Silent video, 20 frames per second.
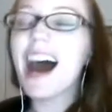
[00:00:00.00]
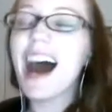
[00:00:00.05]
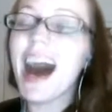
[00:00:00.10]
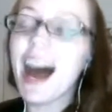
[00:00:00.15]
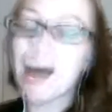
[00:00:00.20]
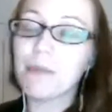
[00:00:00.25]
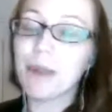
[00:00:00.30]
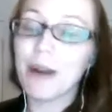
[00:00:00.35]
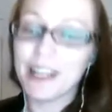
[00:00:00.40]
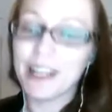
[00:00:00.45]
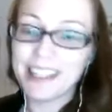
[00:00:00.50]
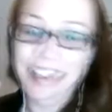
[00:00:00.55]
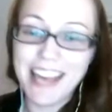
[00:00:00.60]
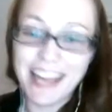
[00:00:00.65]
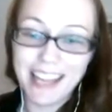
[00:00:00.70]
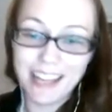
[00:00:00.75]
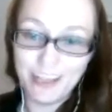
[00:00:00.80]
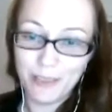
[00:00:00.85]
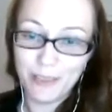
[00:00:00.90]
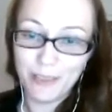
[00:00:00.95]
I bought
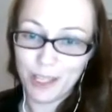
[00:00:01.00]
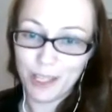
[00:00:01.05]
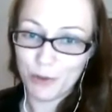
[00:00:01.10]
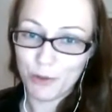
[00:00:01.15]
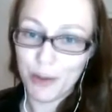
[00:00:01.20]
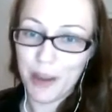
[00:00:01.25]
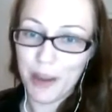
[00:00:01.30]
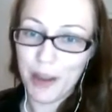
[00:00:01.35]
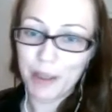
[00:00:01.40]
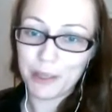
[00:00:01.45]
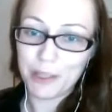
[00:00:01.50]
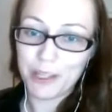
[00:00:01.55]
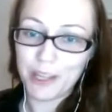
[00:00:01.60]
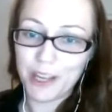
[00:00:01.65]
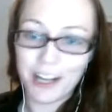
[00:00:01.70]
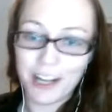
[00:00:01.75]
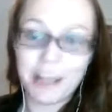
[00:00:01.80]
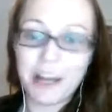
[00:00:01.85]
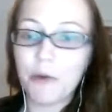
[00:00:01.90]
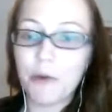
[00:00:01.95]
10 of these from
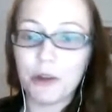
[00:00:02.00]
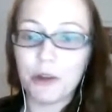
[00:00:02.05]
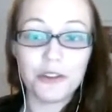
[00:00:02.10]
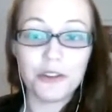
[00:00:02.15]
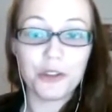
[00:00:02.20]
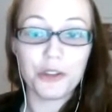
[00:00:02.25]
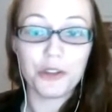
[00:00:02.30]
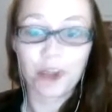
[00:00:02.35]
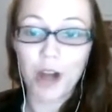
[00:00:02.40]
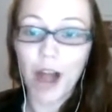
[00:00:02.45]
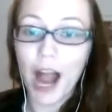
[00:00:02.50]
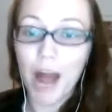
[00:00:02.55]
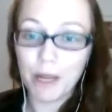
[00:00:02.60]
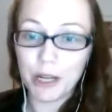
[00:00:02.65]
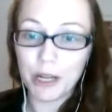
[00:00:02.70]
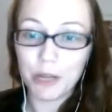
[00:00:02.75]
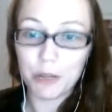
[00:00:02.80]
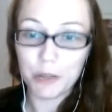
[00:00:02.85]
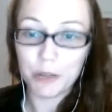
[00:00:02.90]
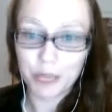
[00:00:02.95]
Amazon because I wasn't too sure how
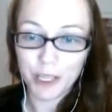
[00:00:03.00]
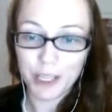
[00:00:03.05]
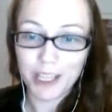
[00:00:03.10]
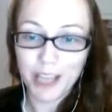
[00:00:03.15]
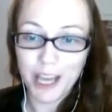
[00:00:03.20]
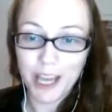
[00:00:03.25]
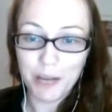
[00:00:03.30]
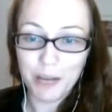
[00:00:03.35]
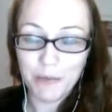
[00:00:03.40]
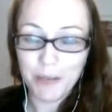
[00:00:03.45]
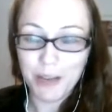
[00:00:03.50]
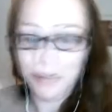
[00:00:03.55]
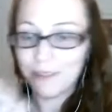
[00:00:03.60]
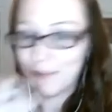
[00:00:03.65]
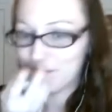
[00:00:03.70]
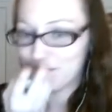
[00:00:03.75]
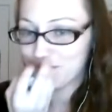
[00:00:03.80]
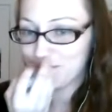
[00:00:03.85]
much it was going to take me.